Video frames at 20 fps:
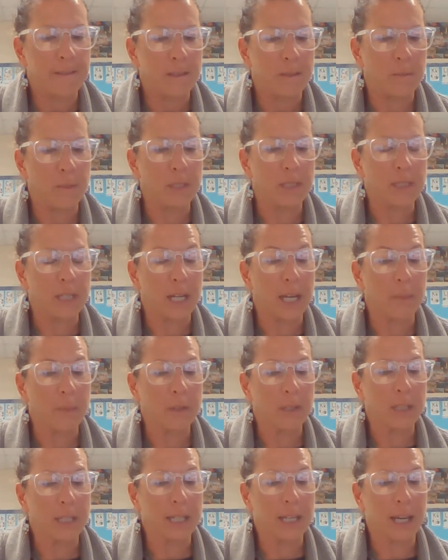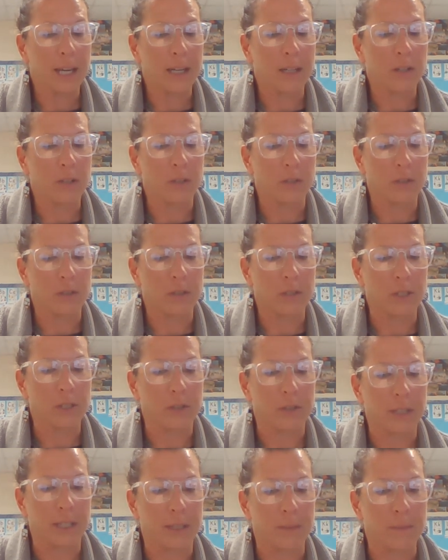Miss Emily had heard the
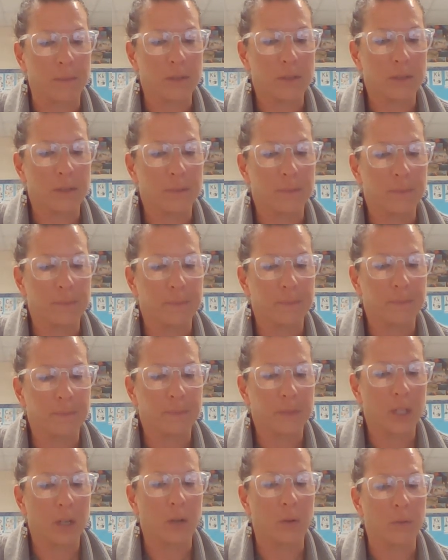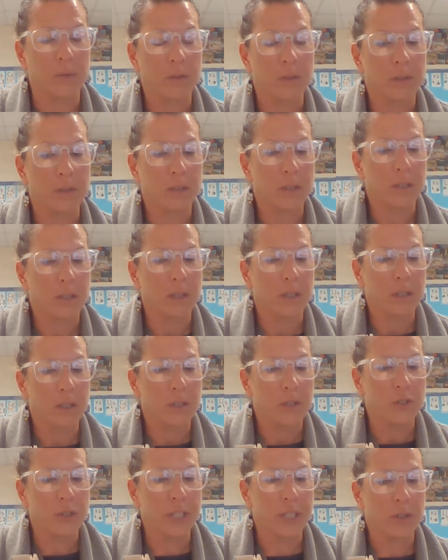screams. Oh,
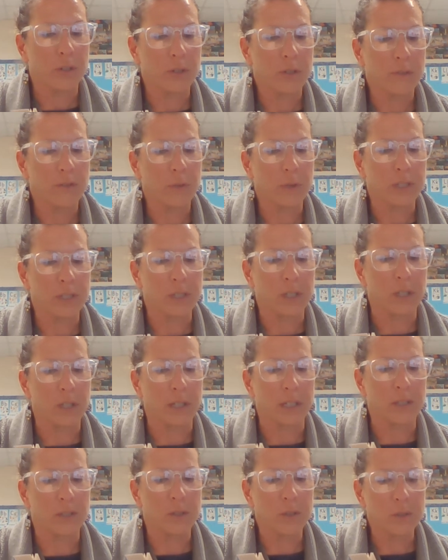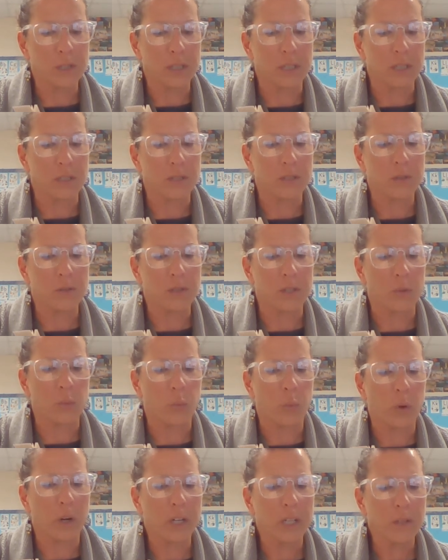she heard a voice calling, Susan, Susan,
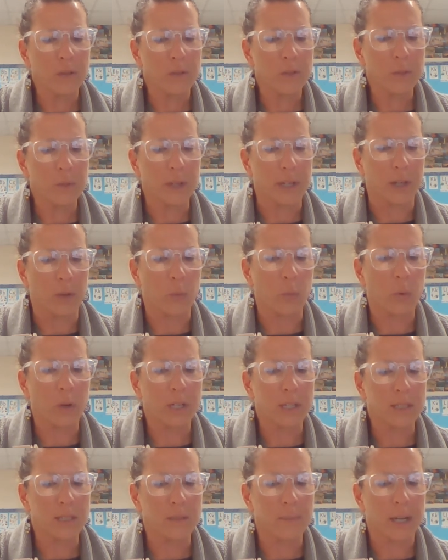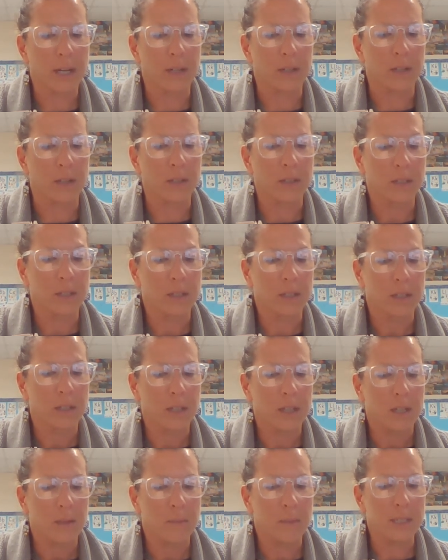what are you doing? What is the matter?
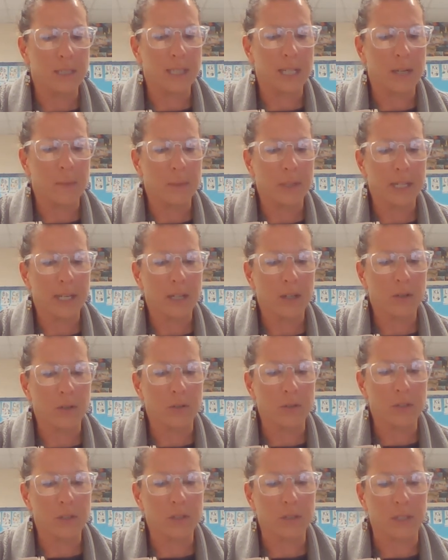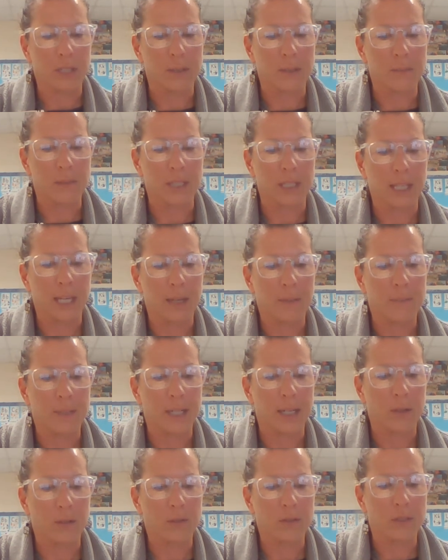Miss Emily had heard the screams and came
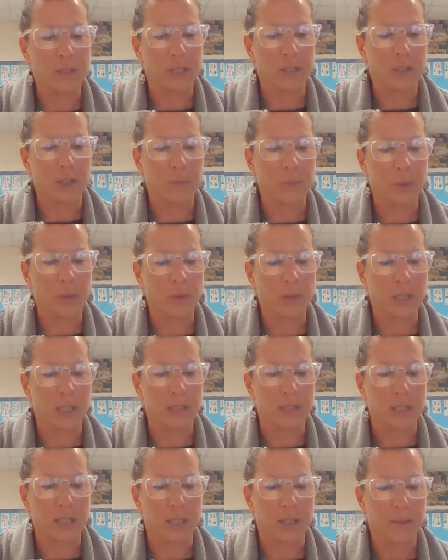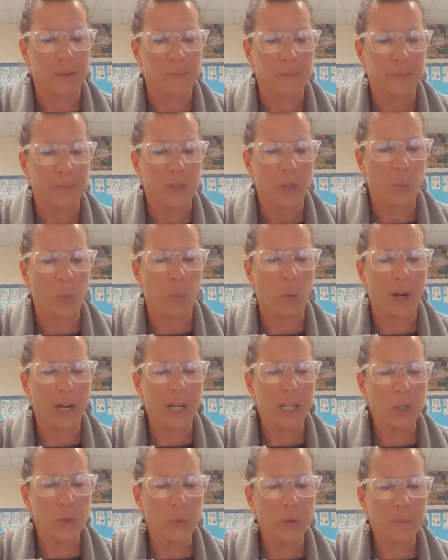downstairs protesting. Why
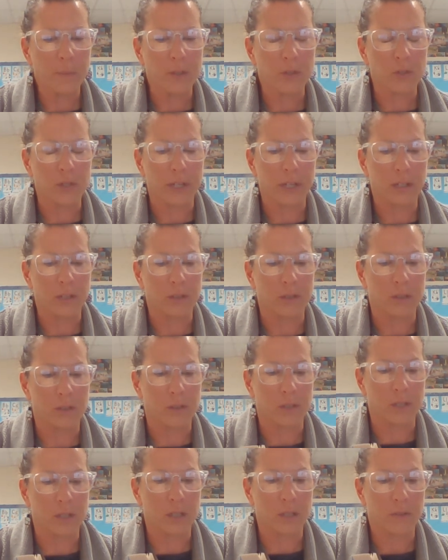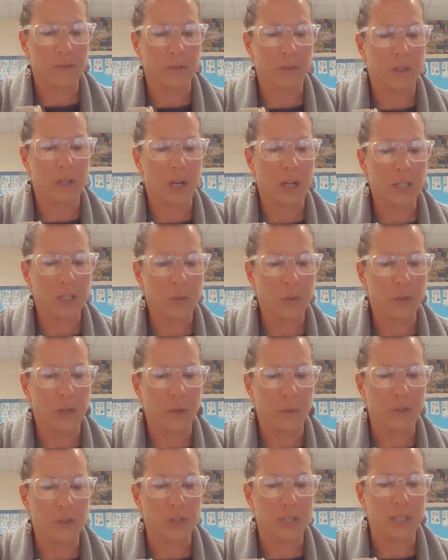do you whip the child, Susan, for not doing
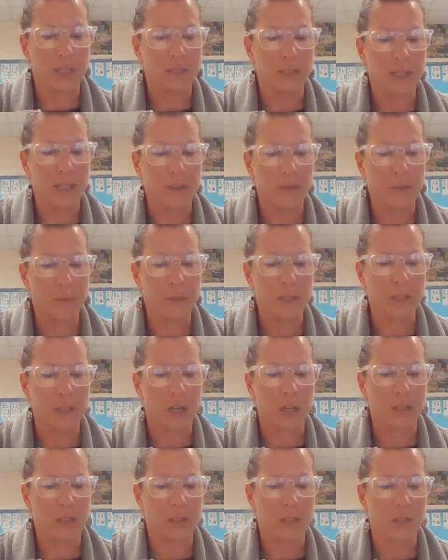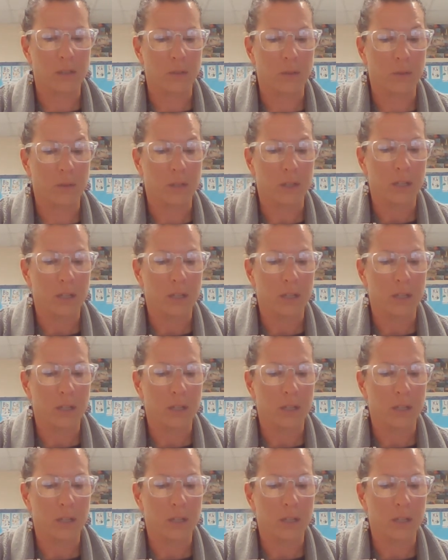what she has never been taught to do?